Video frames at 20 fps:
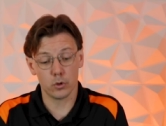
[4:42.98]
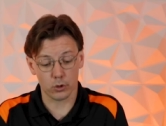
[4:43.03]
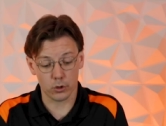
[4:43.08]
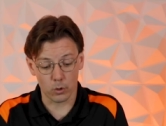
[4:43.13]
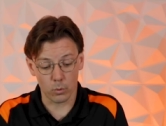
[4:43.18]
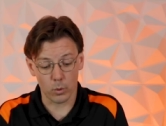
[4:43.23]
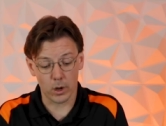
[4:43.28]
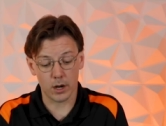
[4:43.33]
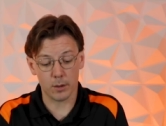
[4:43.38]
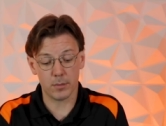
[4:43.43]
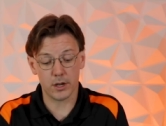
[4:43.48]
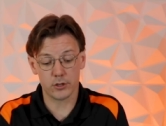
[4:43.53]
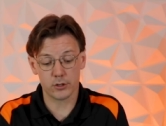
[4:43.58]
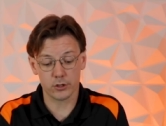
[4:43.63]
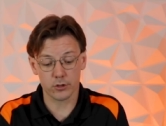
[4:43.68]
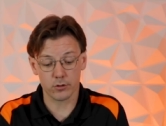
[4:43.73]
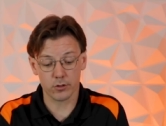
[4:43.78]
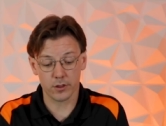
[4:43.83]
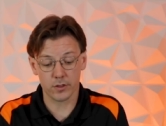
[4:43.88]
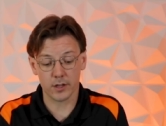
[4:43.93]
You're gonna to want to make
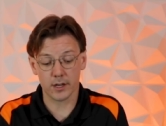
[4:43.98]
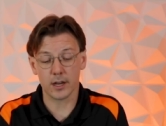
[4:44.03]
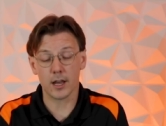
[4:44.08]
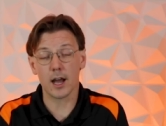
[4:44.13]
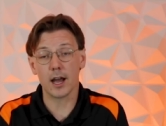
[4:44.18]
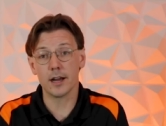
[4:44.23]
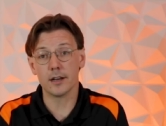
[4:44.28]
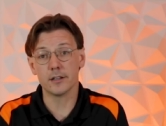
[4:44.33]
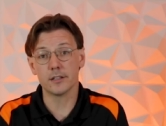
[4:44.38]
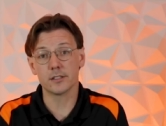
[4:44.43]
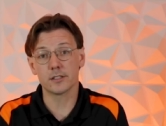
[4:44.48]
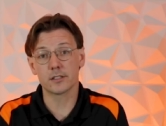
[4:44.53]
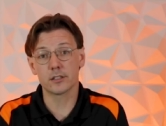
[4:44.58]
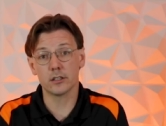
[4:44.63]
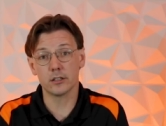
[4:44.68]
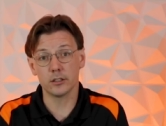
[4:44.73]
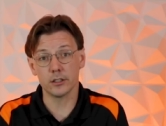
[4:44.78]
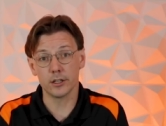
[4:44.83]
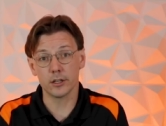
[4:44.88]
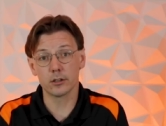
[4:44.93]
sure that the guide is
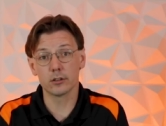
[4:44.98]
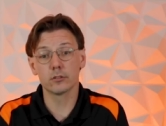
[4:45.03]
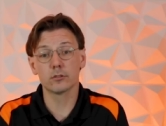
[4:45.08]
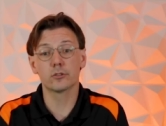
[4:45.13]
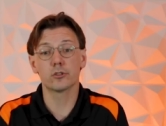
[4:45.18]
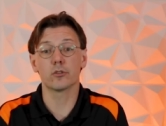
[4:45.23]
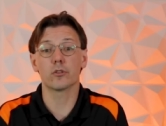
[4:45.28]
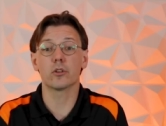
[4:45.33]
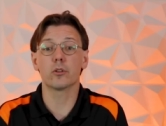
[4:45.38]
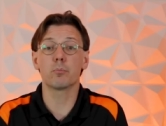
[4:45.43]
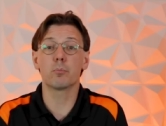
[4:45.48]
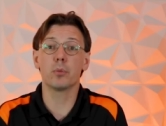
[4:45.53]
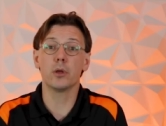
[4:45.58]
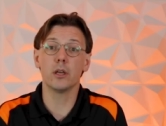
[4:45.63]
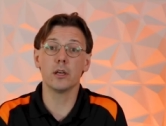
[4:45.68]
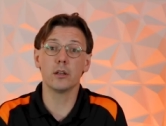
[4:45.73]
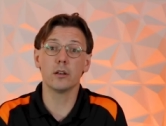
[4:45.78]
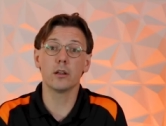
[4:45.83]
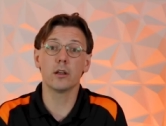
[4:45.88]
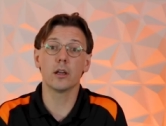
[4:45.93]
clear so that the
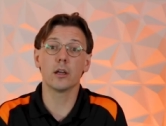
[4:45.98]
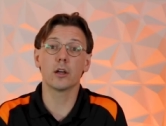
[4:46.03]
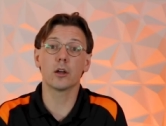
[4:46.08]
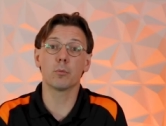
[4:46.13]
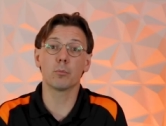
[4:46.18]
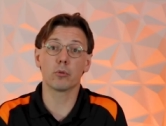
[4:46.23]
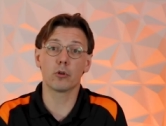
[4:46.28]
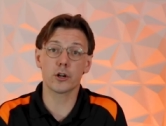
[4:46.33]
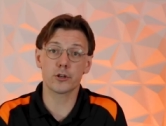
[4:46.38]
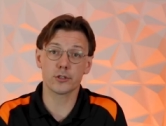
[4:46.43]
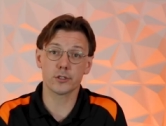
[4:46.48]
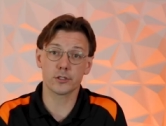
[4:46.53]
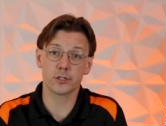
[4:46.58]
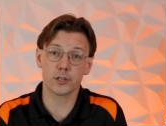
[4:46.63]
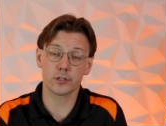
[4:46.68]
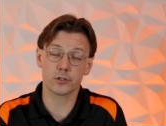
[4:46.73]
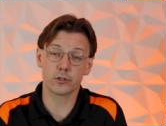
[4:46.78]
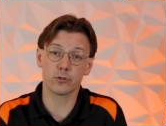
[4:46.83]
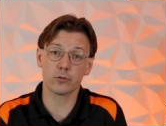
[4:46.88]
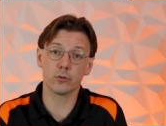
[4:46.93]
pin and compression
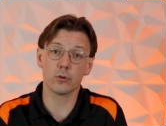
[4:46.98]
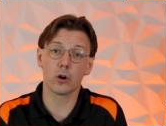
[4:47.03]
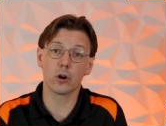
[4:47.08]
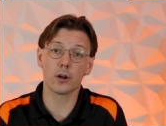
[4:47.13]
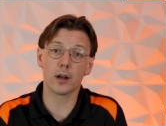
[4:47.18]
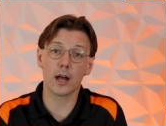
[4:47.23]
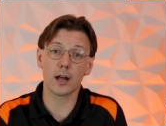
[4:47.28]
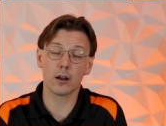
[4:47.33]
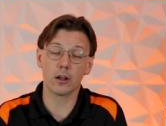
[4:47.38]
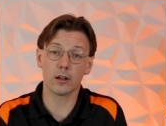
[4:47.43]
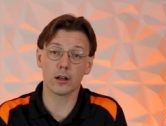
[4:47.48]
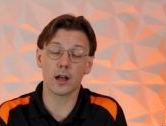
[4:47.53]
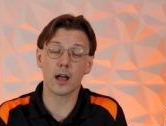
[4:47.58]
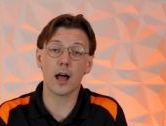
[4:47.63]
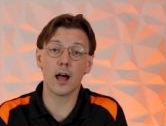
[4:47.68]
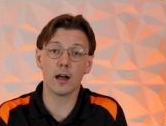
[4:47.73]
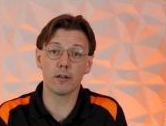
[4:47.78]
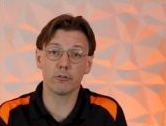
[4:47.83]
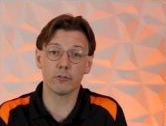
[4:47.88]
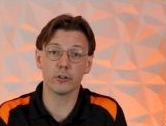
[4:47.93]
set screw are not in
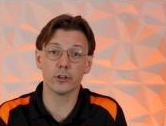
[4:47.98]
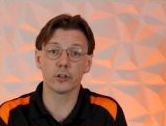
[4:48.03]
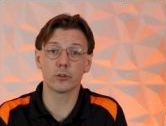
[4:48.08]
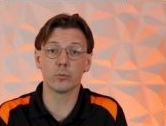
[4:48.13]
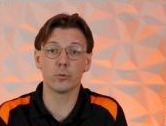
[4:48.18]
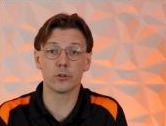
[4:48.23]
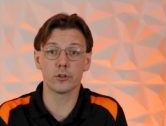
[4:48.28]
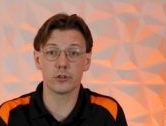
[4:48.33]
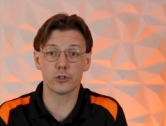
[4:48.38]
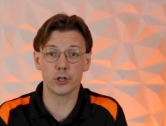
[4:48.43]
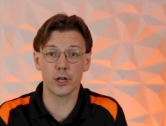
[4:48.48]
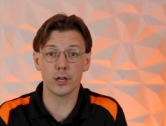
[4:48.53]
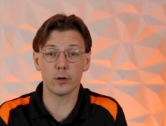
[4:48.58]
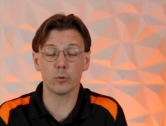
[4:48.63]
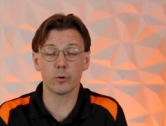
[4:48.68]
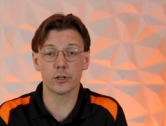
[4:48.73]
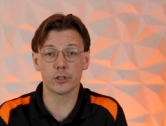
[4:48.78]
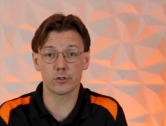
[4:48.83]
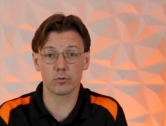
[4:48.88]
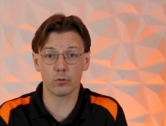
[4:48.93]
conflict with the chain
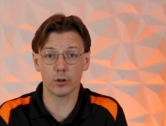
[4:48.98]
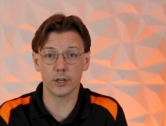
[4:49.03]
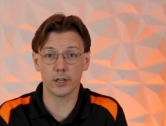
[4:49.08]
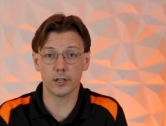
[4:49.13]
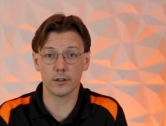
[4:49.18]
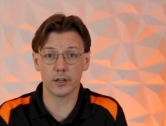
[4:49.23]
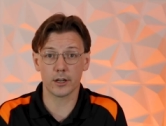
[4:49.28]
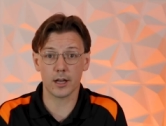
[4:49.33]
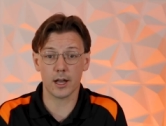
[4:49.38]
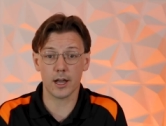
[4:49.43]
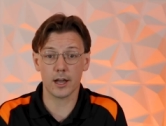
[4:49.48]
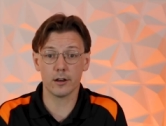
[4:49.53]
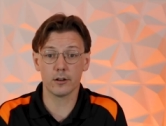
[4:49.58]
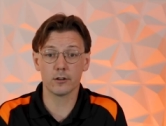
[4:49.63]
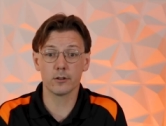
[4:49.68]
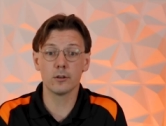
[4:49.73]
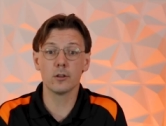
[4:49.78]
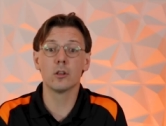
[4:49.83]
when it's running in the guide.